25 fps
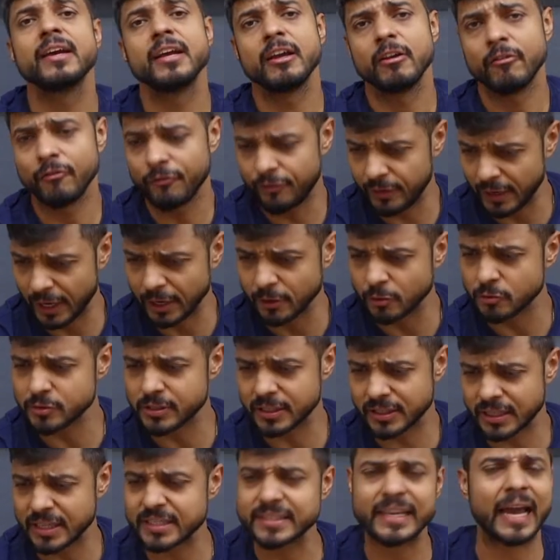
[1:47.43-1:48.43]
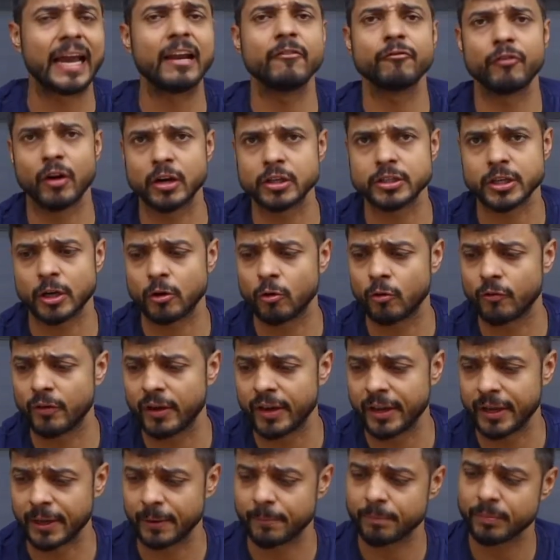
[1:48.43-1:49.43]
We are using the sine function over
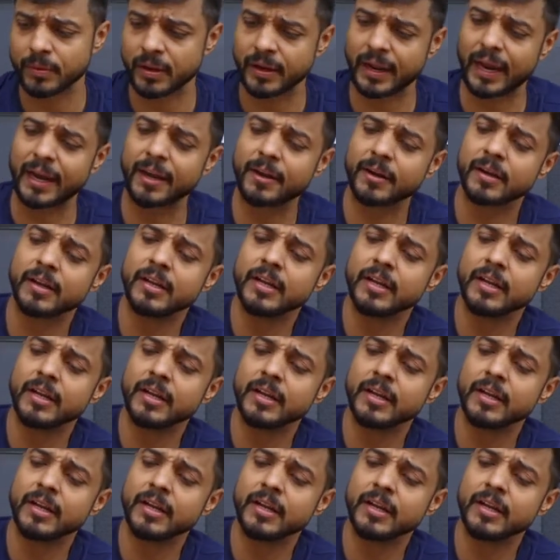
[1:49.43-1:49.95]
here, right?